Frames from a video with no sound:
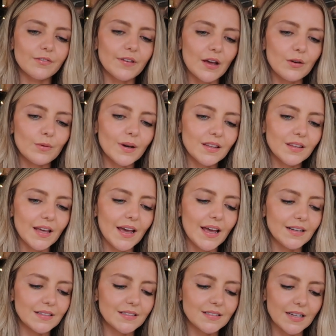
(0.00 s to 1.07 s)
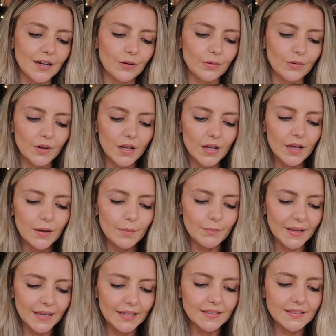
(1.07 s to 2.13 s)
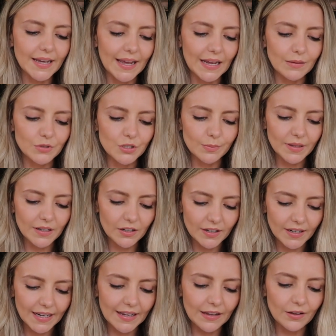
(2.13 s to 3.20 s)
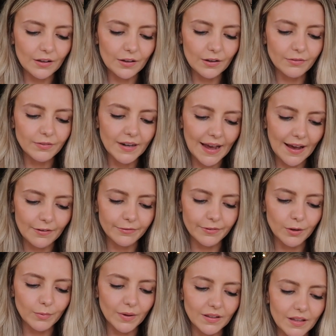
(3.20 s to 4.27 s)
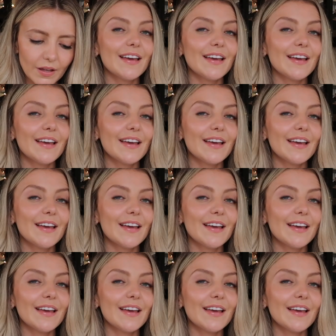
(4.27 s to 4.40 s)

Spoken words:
out with it and still making time to be creative and have fun with it.